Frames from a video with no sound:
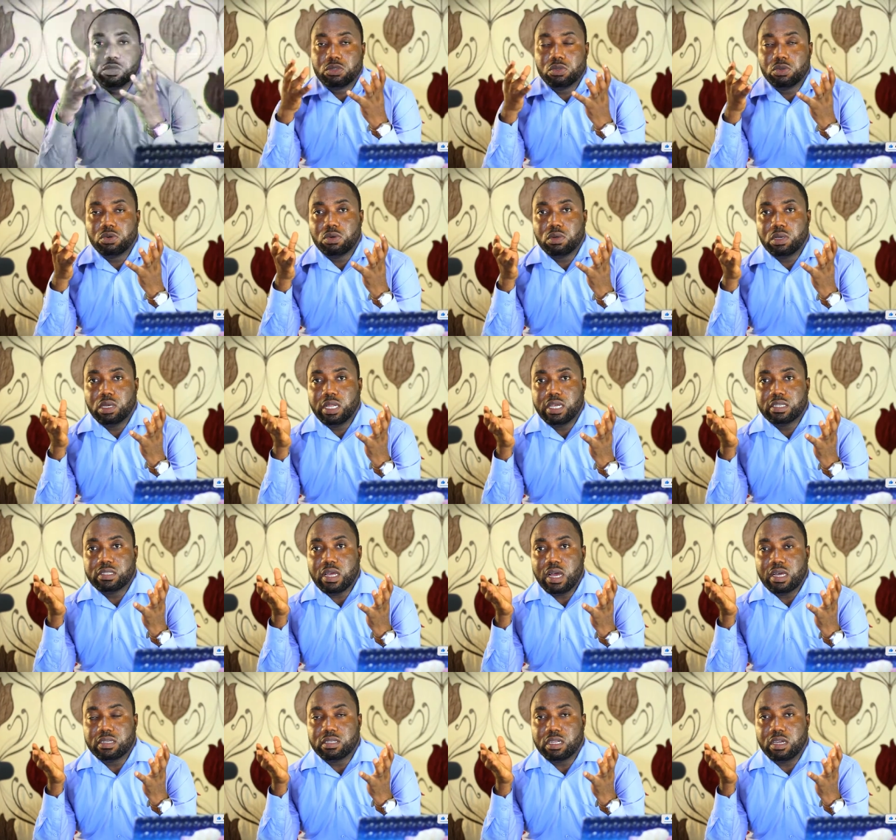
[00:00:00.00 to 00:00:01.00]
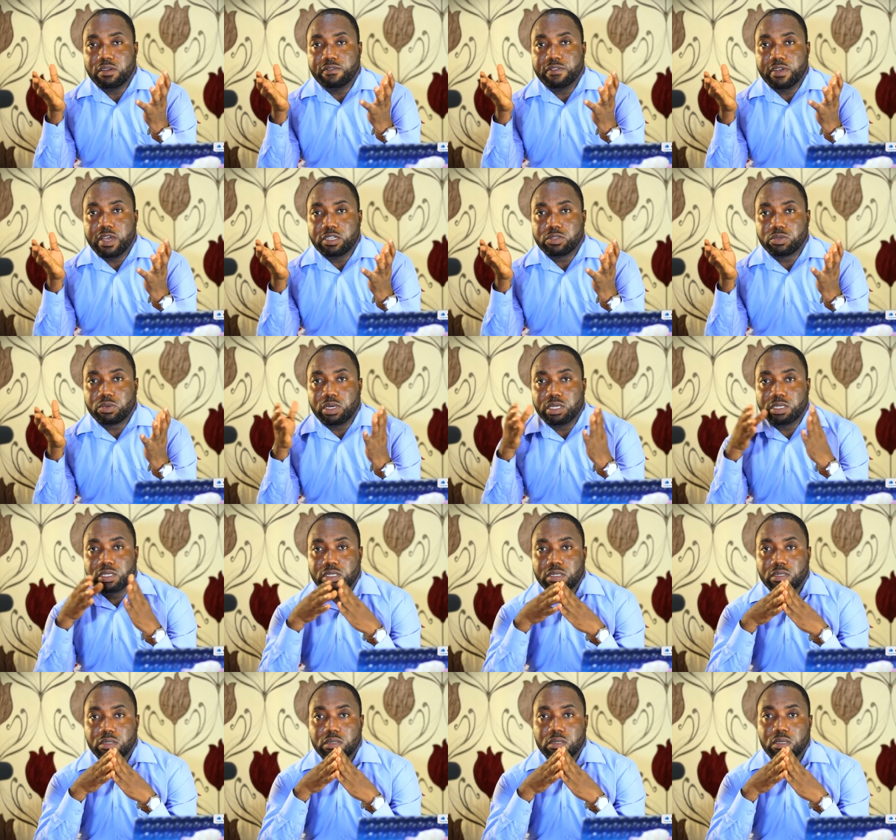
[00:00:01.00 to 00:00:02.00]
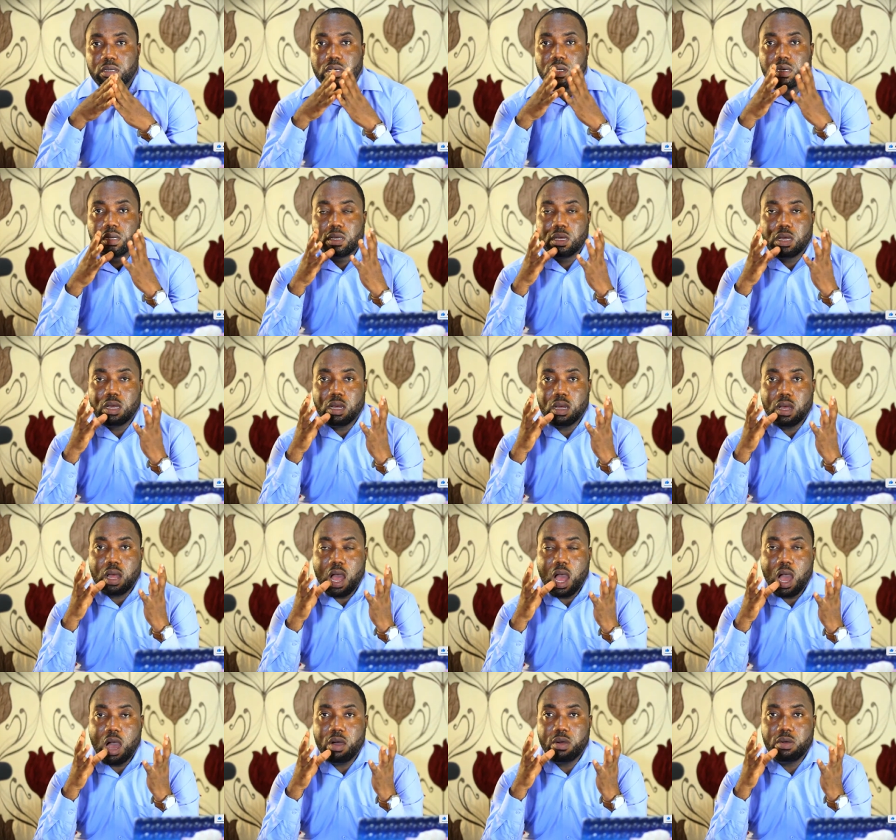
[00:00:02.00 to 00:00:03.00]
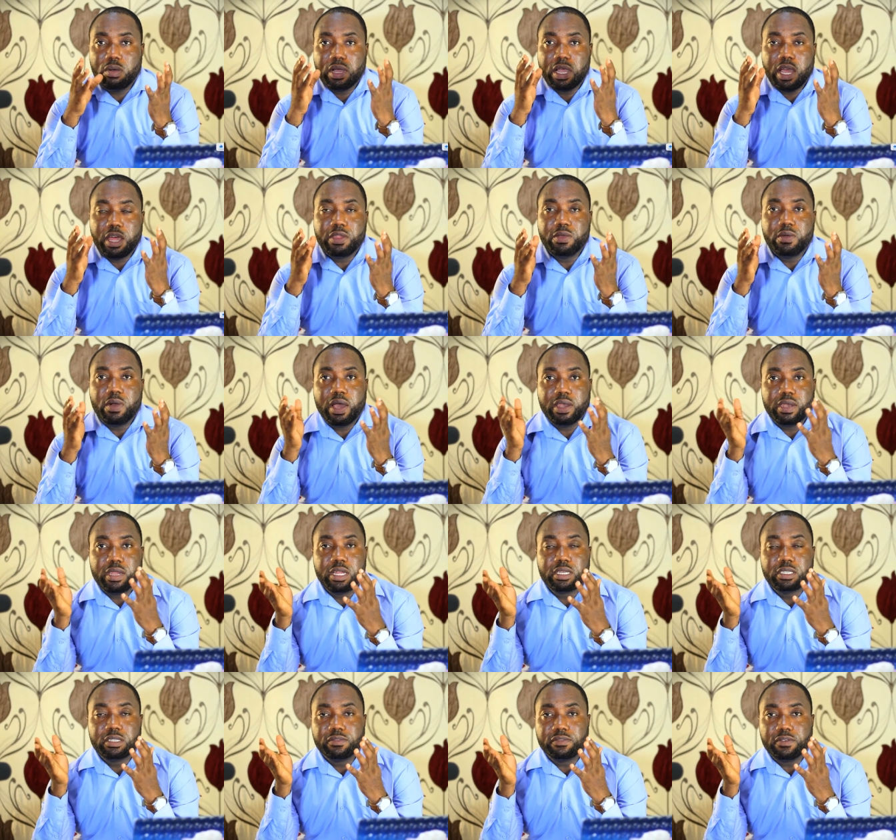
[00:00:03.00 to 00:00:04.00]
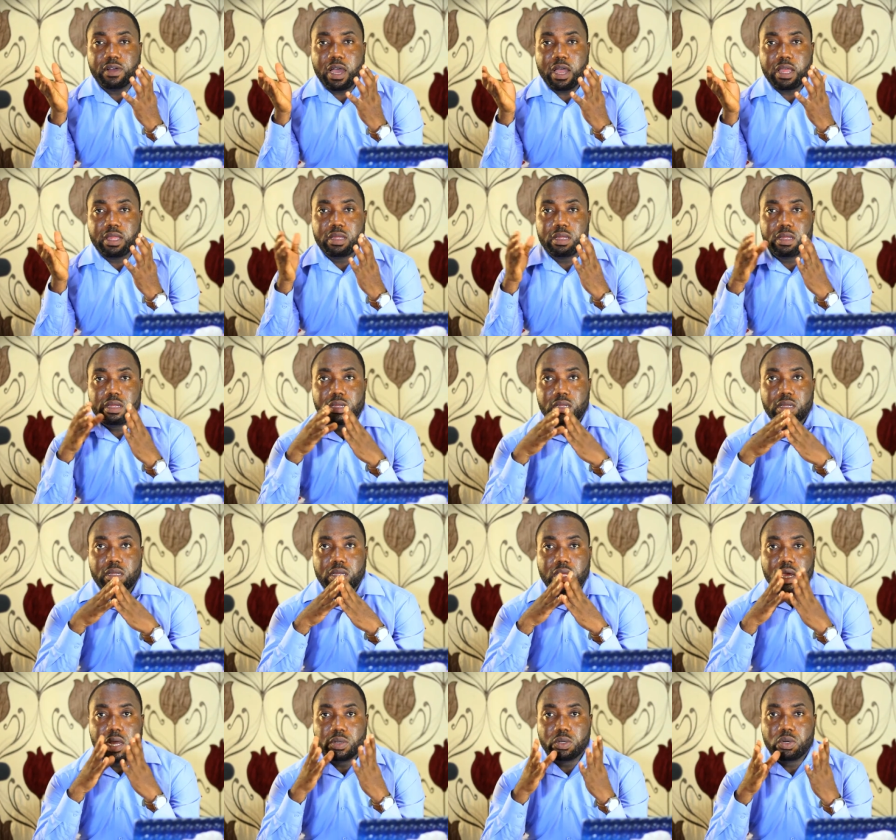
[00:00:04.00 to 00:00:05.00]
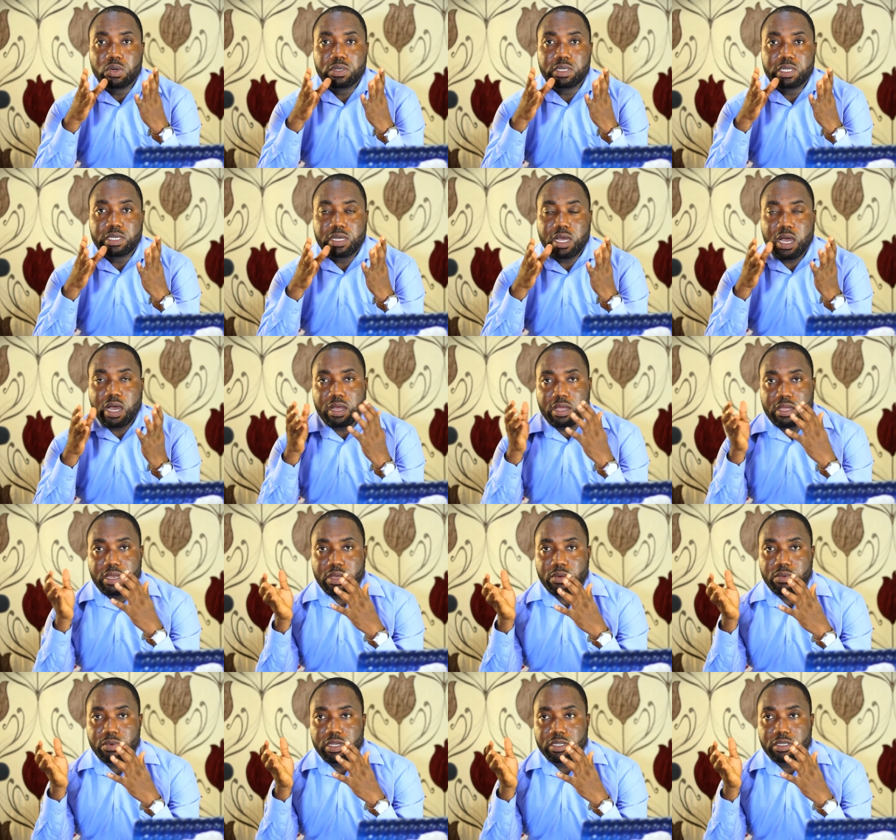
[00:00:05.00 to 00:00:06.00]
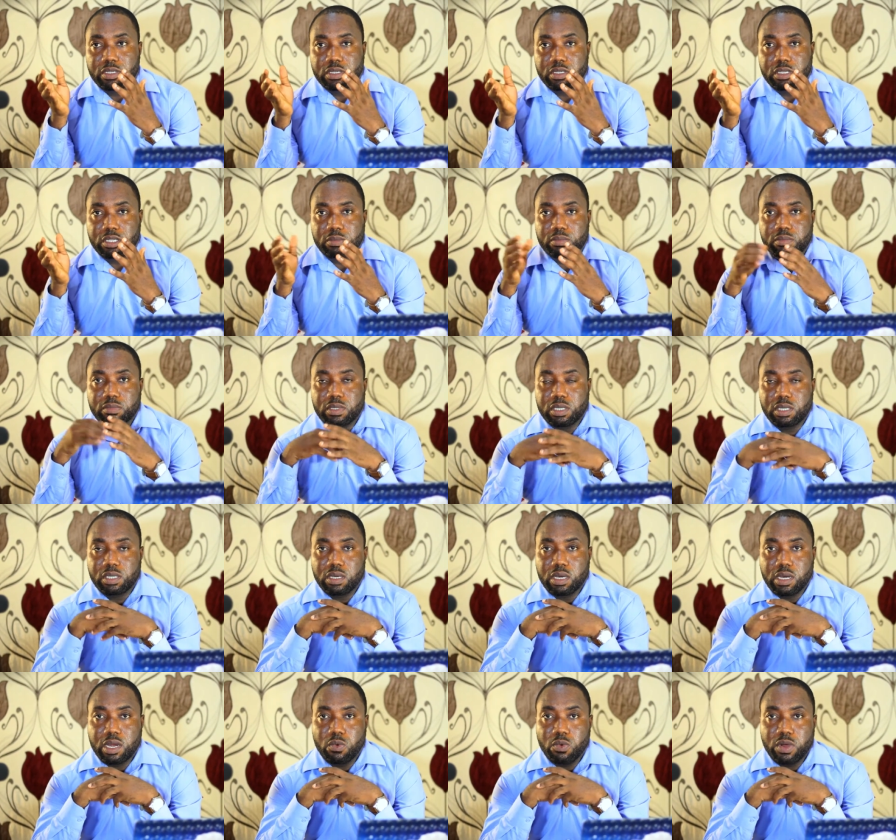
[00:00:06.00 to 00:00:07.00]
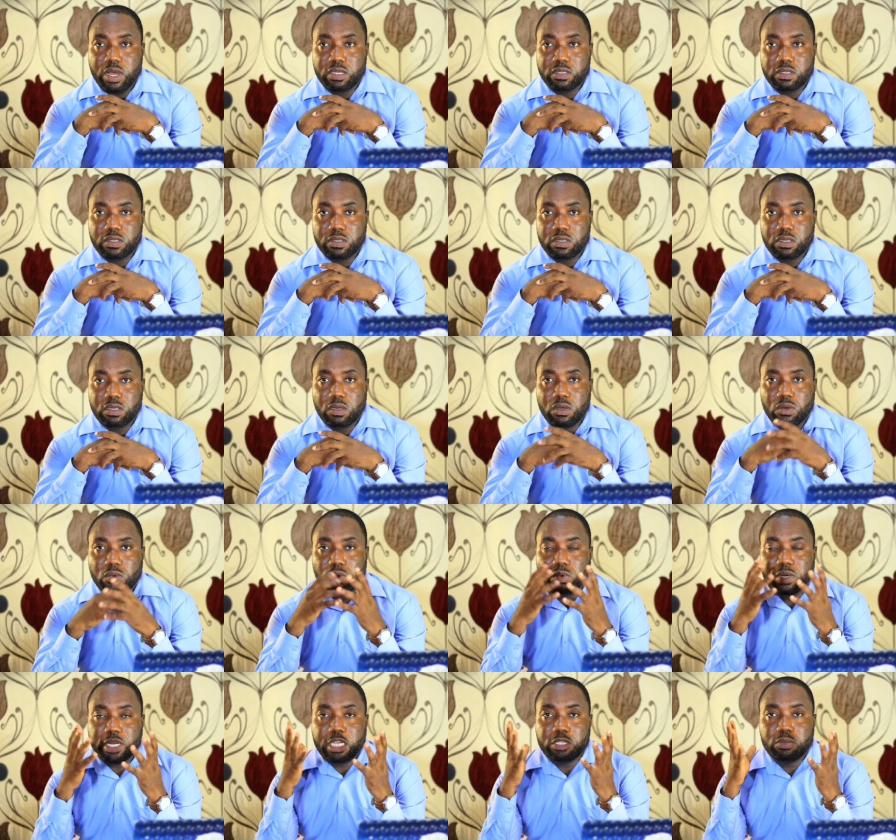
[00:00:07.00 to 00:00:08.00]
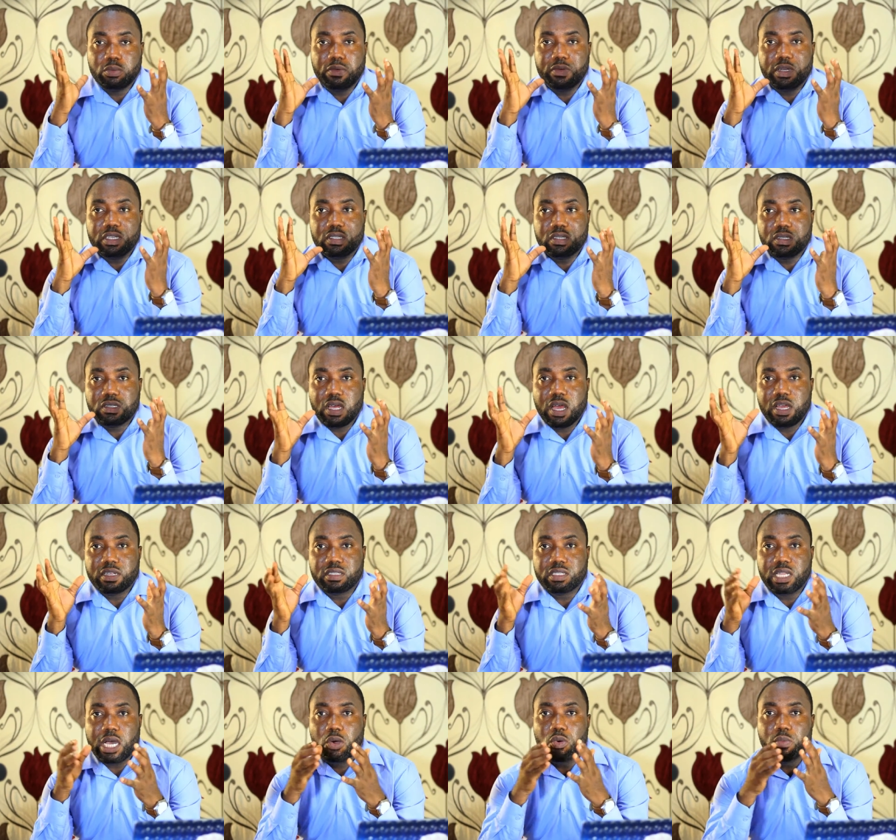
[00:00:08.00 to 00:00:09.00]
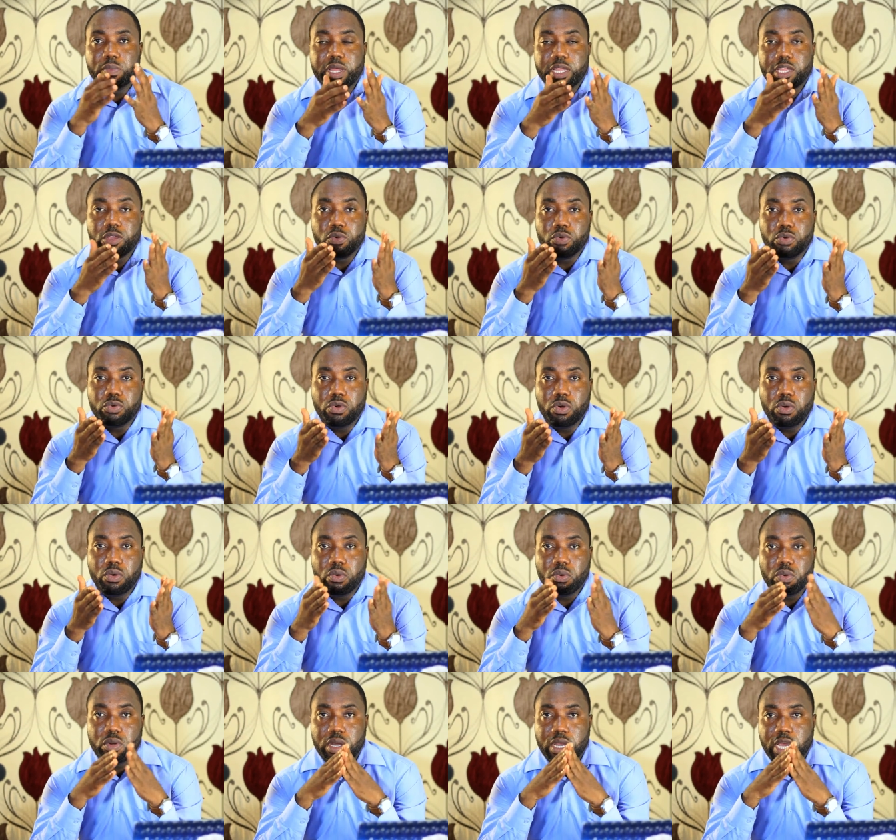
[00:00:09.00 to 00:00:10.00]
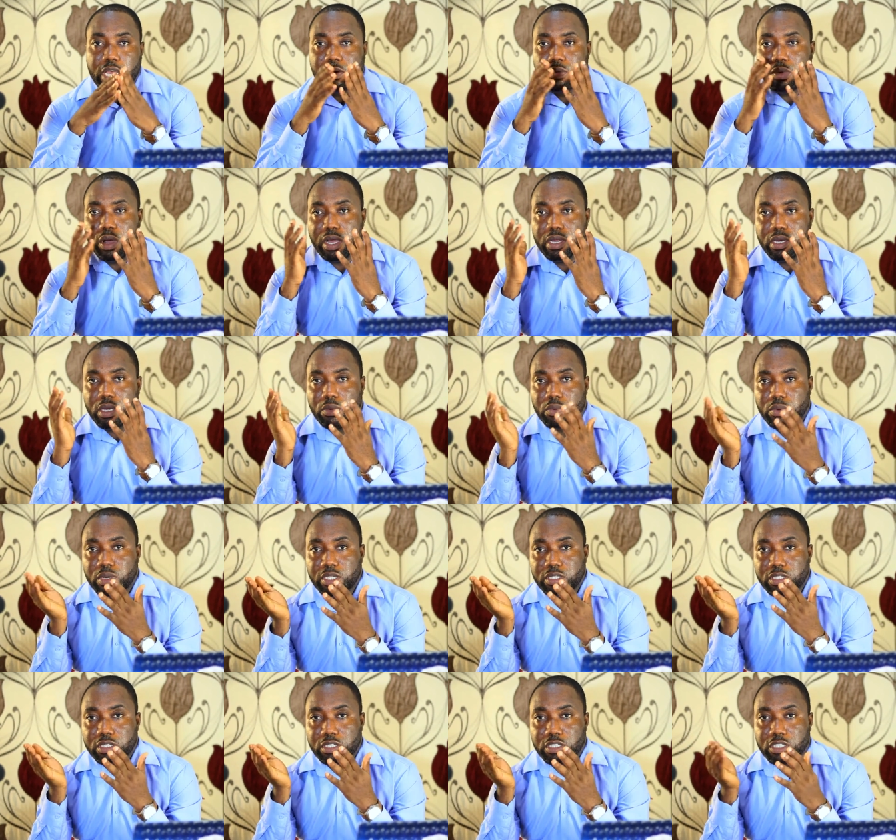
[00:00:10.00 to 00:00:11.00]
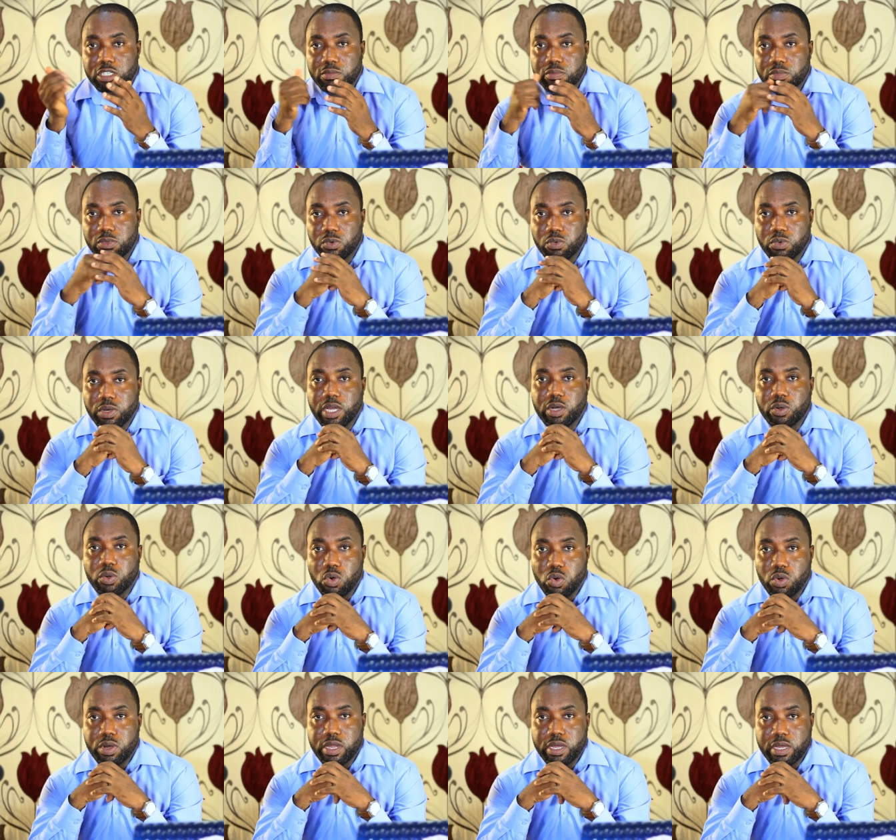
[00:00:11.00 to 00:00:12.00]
So let's answer the first question. How can you identify a gold digger in a relationship? In other words, what are some of the signs that will make you know that you are in a relationship with a gold